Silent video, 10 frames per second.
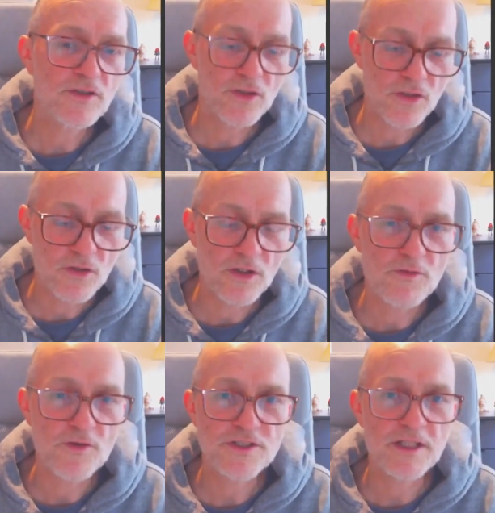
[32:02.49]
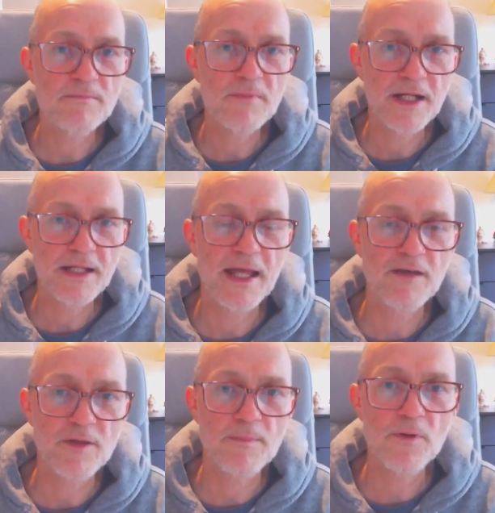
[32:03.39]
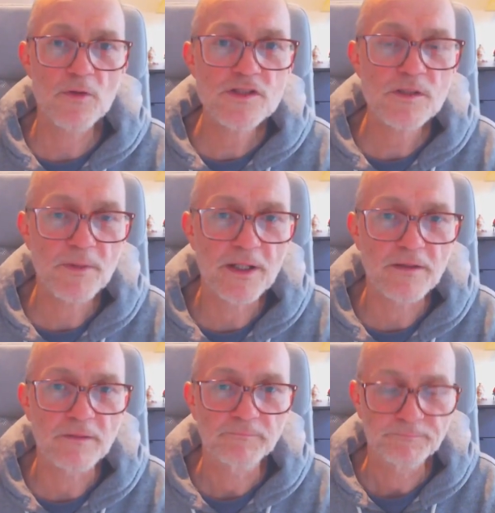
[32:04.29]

your university might have a poster printer.